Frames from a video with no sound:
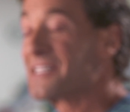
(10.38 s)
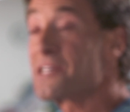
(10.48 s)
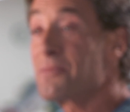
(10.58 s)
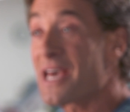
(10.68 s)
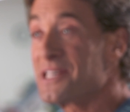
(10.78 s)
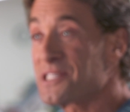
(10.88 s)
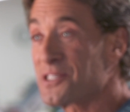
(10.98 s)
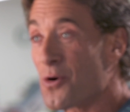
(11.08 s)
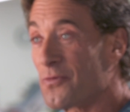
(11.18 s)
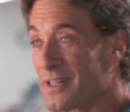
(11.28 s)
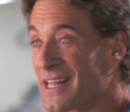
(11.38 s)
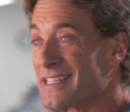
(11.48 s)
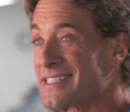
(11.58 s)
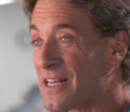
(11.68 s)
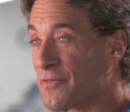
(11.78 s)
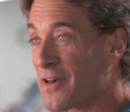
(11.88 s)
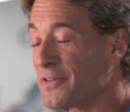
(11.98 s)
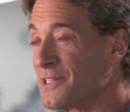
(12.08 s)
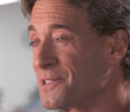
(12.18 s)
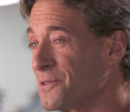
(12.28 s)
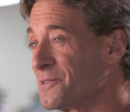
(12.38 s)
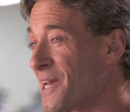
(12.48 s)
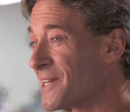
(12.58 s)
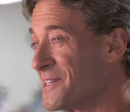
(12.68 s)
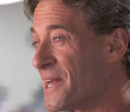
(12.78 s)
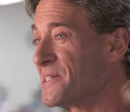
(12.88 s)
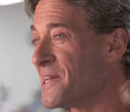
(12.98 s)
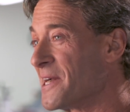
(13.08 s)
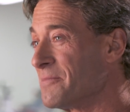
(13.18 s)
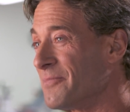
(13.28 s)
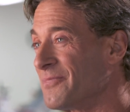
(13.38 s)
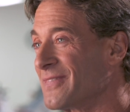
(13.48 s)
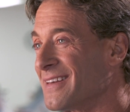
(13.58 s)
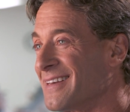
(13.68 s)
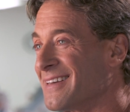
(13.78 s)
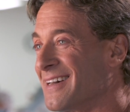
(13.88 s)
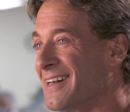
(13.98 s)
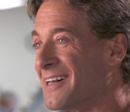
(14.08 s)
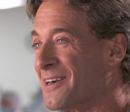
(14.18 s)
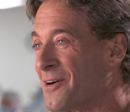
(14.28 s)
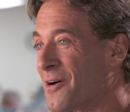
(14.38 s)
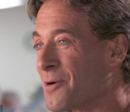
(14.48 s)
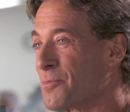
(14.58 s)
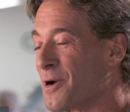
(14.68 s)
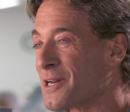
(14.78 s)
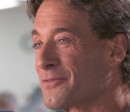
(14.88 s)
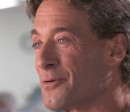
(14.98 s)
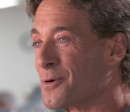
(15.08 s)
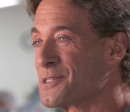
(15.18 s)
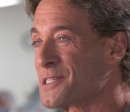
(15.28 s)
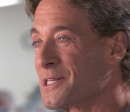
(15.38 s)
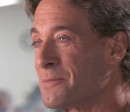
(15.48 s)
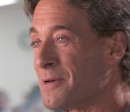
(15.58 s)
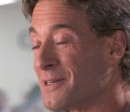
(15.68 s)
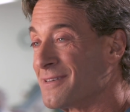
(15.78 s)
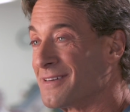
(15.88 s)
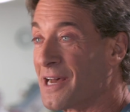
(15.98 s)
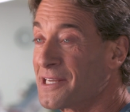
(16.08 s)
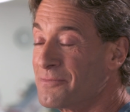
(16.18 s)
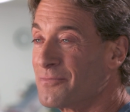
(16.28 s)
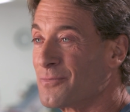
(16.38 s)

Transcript: In some cases, hopefully that's self-evident. You take nighttime, uh, our product for sleep at night.